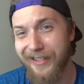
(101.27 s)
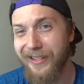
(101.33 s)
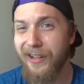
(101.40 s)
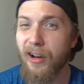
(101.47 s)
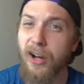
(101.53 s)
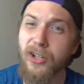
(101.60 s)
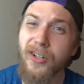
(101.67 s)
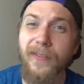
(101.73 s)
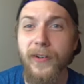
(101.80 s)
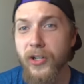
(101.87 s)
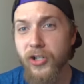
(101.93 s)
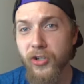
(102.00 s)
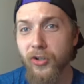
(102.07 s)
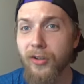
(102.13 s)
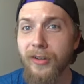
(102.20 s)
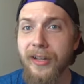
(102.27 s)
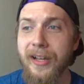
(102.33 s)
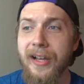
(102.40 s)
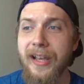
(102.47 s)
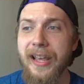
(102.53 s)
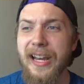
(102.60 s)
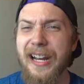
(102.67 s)
controversial,
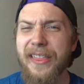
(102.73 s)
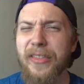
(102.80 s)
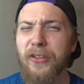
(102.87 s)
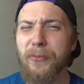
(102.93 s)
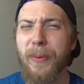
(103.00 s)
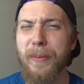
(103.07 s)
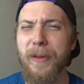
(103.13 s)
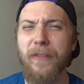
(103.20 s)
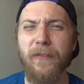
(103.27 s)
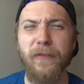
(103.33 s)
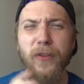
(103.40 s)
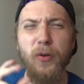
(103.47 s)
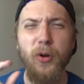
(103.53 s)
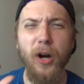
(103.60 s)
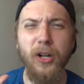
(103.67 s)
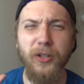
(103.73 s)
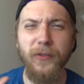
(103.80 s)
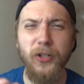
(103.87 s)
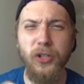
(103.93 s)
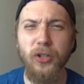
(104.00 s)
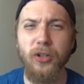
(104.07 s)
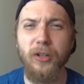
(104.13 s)
and I think there might be a few
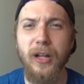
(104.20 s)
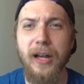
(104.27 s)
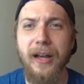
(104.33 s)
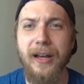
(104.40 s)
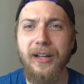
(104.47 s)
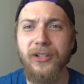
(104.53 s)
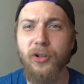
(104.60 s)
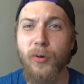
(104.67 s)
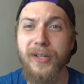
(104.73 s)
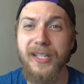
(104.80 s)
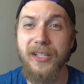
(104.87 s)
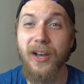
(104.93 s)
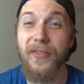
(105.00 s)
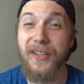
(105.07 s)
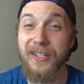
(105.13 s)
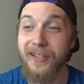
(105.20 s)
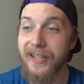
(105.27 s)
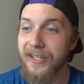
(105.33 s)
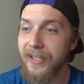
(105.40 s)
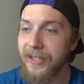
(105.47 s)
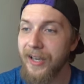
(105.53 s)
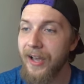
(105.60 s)
controversial choices on this
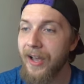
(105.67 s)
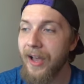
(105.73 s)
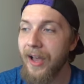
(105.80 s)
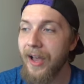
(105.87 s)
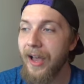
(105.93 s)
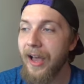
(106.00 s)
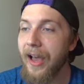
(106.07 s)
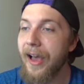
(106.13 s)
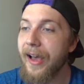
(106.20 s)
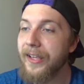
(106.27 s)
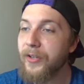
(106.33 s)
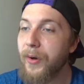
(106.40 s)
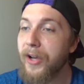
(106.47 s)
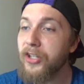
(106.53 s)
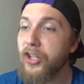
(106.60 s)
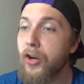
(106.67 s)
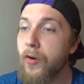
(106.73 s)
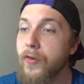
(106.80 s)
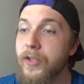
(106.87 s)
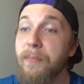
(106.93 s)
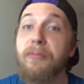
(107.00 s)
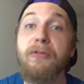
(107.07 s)
list. So I
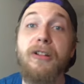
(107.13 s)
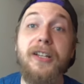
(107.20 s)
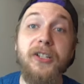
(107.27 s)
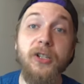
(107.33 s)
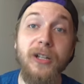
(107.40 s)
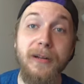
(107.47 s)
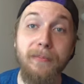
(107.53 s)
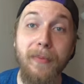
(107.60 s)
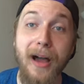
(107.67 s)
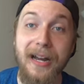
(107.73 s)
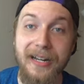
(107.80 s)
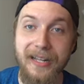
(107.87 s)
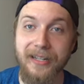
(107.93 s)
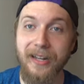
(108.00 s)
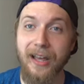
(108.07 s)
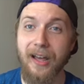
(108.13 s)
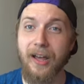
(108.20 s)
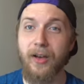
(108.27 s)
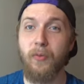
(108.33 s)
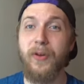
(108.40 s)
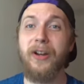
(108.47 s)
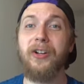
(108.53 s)
chose Plusle and
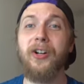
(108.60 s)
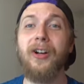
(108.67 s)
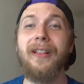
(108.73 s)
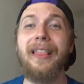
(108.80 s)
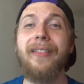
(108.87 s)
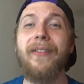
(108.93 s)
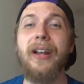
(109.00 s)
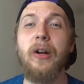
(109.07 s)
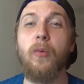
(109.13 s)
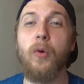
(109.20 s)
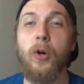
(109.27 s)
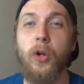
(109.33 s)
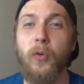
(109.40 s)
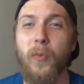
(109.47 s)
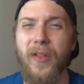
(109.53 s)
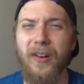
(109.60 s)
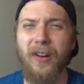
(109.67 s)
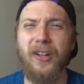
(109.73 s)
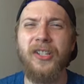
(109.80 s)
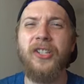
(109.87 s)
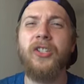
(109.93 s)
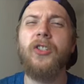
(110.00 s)
Minun. We are currently living in a world where there
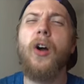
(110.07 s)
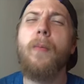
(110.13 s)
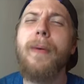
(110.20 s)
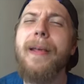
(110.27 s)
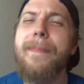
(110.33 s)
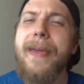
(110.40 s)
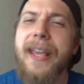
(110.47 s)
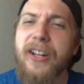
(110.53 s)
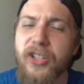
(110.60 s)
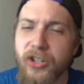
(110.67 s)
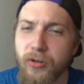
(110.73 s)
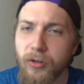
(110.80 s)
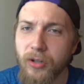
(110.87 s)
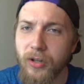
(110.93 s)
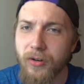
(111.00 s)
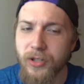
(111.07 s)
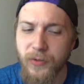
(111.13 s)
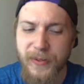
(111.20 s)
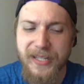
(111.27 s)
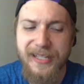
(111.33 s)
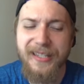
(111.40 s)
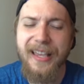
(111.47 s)
are so many Pikachu clones,
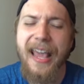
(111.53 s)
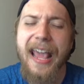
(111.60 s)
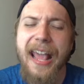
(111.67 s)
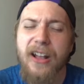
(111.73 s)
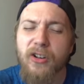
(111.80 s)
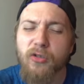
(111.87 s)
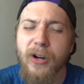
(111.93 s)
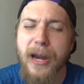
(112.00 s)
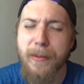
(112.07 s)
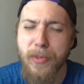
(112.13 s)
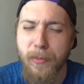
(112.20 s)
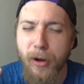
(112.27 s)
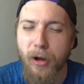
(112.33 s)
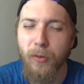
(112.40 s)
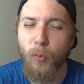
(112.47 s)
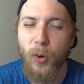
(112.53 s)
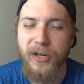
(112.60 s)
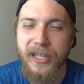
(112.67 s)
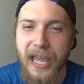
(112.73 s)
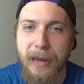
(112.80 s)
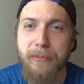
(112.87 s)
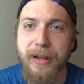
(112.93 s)
we just can't cram them all in
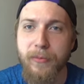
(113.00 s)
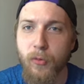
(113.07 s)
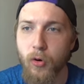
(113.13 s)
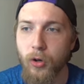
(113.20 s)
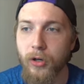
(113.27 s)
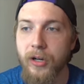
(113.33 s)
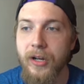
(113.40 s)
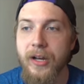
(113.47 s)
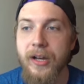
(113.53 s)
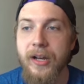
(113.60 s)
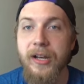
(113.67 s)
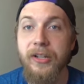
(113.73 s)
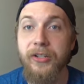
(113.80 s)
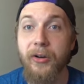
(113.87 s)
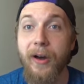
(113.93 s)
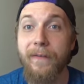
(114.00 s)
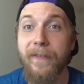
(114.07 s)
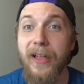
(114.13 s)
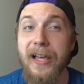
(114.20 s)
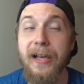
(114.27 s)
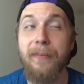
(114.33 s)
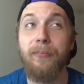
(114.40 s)
one game anymore. So I
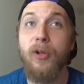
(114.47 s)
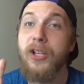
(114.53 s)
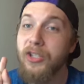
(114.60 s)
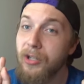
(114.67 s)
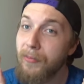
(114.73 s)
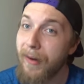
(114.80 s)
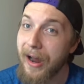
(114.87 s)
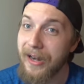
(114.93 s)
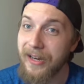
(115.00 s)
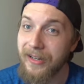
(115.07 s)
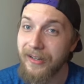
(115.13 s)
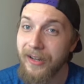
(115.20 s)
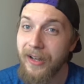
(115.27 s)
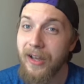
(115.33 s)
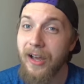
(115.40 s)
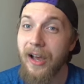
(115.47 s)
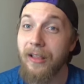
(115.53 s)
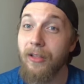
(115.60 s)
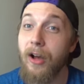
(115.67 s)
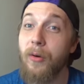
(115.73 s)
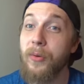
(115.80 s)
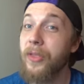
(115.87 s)
feel like Plusle and Minun,
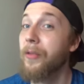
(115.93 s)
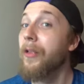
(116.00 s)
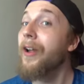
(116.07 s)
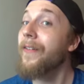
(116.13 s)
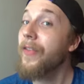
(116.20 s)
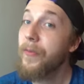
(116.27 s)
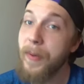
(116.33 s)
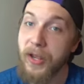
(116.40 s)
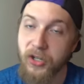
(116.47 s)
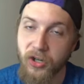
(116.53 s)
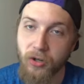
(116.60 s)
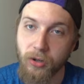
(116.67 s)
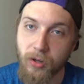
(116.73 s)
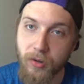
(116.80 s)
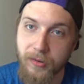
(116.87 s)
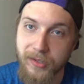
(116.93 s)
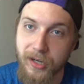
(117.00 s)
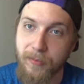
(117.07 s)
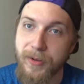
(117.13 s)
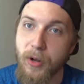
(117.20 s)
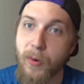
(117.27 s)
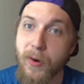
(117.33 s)
along with a lot of other Pikachu clones that
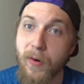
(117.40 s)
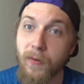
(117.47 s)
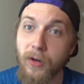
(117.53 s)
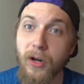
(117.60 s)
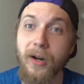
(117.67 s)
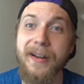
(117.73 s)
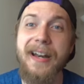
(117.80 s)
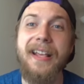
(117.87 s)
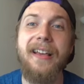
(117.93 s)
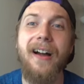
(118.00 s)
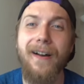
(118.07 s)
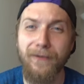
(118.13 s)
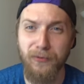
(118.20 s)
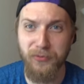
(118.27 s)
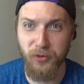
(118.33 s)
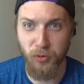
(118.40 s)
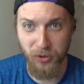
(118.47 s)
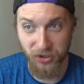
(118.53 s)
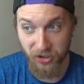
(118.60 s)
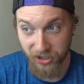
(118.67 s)
I'll be going over, are getting cut from Sword and